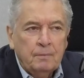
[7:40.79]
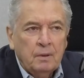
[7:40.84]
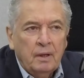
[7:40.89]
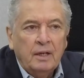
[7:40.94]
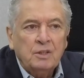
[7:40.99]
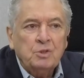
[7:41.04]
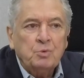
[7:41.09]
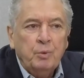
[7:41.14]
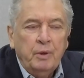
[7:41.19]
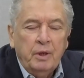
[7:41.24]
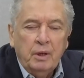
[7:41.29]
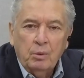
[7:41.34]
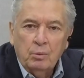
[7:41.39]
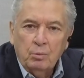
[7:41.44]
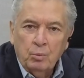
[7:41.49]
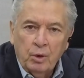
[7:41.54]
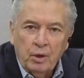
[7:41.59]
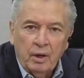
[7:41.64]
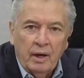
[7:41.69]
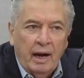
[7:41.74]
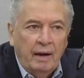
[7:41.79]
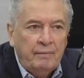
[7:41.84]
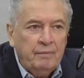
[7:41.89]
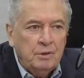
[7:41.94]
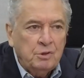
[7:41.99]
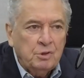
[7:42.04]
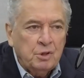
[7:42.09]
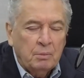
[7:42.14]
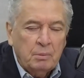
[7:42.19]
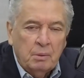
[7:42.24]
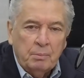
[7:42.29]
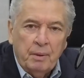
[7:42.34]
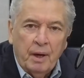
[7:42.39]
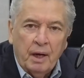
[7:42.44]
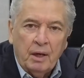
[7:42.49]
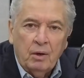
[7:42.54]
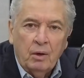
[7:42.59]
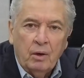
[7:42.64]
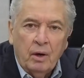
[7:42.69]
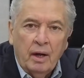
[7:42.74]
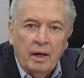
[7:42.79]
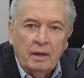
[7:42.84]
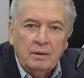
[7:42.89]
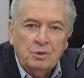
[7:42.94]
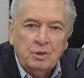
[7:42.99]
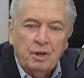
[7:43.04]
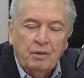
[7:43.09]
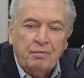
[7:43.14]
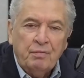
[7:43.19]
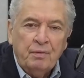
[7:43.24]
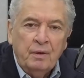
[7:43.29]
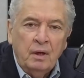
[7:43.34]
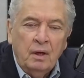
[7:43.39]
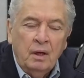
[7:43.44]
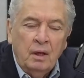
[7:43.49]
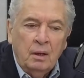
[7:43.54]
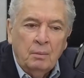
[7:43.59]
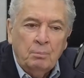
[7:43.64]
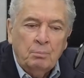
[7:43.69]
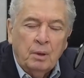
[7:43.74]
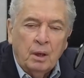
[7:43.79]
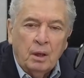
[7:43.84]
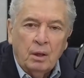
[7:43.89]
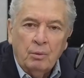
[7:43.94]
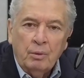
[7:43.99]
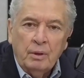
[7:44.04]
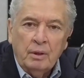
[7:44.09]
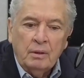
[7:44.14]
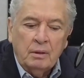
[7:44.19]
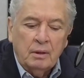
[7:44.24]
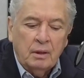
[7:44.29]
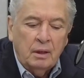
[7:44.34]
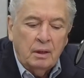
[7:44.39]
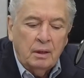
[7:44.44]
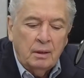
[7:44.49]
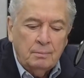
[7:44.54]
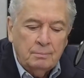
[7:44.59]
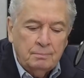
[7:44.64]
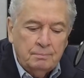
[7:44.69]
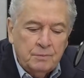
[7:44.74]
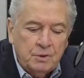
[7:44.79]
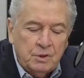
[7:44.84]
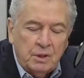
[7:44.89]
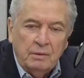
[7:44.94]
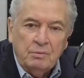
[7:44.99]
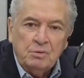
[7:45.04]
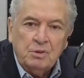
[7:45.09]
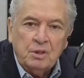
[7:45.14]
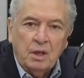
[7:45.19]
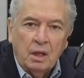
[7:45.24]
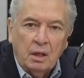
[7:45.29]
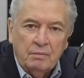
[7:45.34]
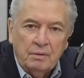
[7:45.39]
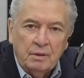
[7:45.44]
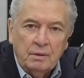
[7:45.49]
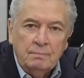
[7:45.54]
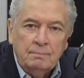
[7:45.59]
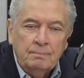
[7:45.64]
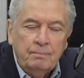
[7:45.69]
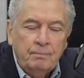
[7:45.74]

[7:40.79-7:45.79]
Last week, we're going to have these gentlemen back on, I had Jeff Muller and uh, Steve Sullivan